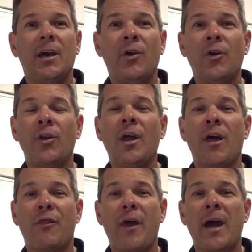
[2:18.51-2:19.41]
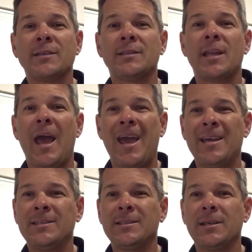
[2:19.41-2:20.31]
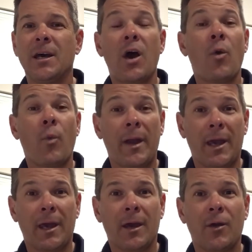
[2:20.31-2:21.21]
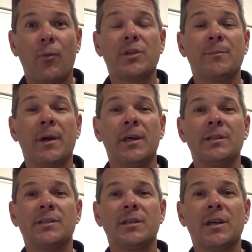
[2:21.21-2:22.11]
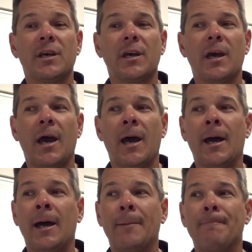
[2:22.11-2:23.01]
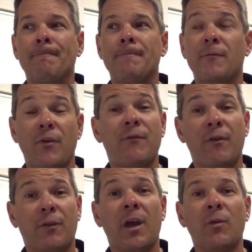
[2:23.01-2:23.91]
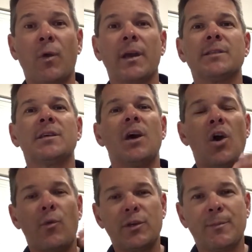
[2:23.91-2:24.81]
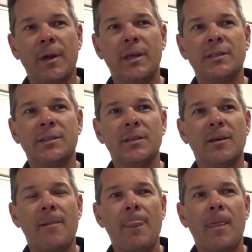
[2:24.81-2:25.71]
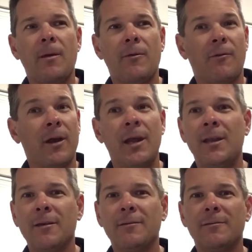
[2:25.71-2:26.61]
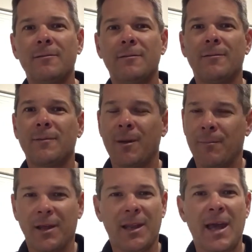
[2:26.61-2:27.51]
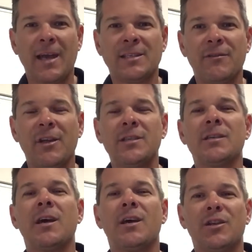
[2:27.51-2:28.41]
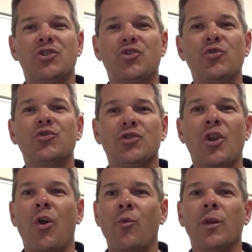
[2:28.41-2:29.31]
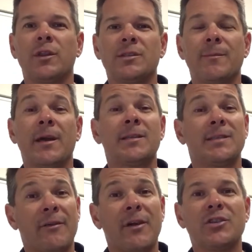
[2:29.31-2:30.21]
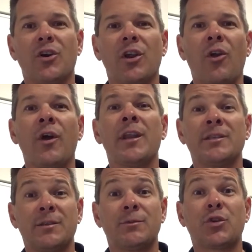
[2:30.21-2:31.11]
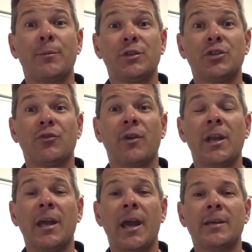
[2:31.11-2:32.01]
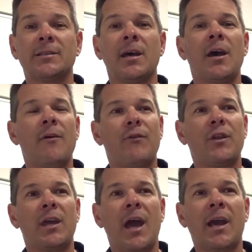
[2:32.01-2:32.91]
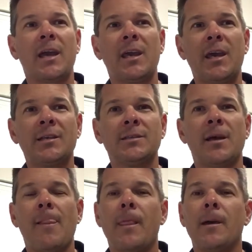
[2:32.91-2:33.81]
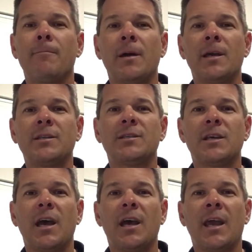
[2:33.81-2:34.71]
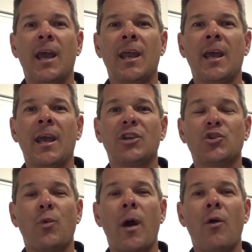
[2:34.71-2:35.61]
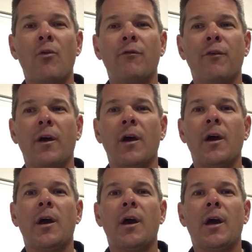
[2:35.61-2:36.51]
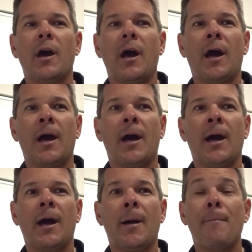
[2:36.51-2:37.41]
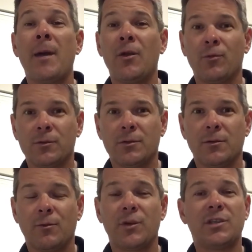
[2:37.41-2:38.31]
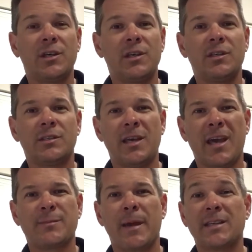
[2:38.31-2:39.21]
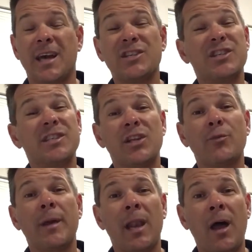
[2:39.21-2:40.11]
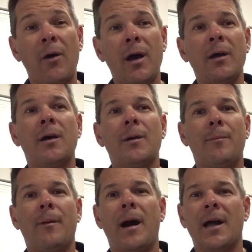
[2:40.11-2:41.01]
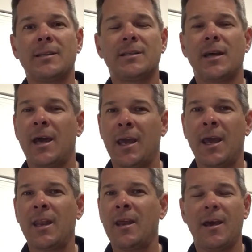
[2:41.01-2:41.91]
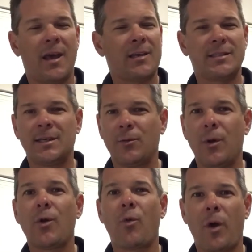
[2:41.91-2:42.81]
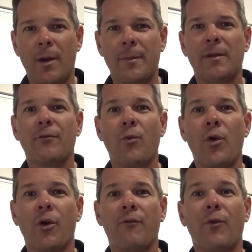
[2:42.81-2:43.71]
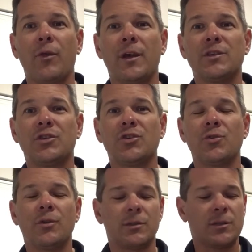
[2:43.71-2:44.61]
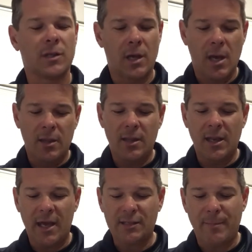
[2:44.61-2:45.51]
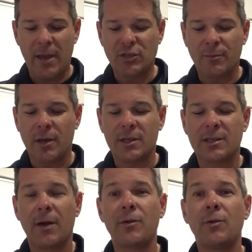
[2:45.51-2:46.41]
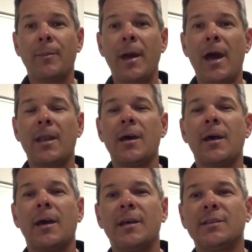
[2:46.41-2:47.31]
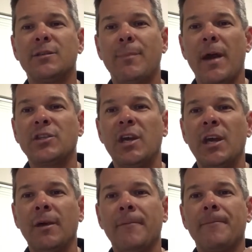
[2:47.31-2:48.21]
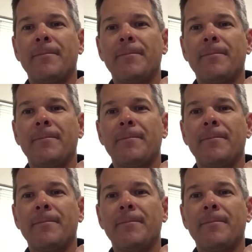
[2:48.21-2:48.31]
earn 1,000 eggs a week, which means for 15 weeks, which means read, complete the activities. The students know what this means. They've each got to log in a subscription to Reading Eggs. For the younger years, it means getting 12 medals, which is, the expectation is a little bit lower, but again, still quite a bit of work for these students. The next badge I'm going to tell you about is this badge here.